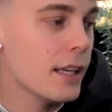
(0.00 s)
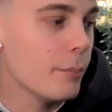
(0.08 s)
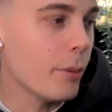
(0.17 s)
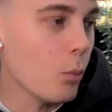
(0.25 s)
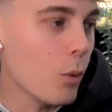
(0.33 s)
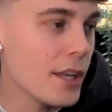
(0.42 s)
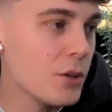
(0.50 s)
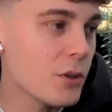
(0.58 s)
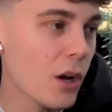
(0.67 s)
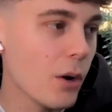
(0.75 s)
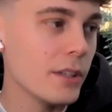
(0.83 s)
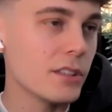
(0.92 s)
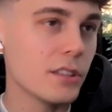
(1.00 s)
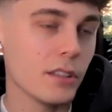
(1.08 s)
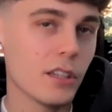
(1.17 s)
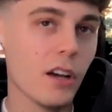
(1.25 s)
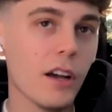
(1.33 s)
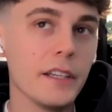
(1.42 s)
But when you go into
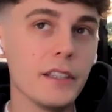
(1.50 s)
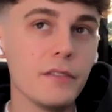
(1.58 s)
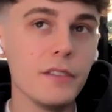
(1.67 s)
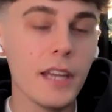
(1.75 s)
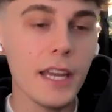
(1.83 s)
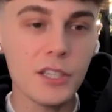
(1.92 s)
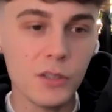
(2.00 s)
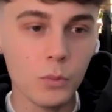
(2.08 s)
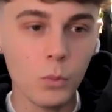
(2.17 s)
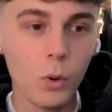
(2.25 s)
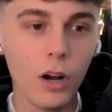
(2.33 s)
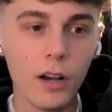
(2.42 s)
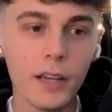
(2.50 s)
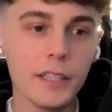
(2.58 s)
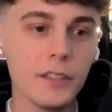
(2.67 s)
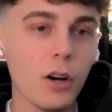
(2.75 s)
kind of nationwide,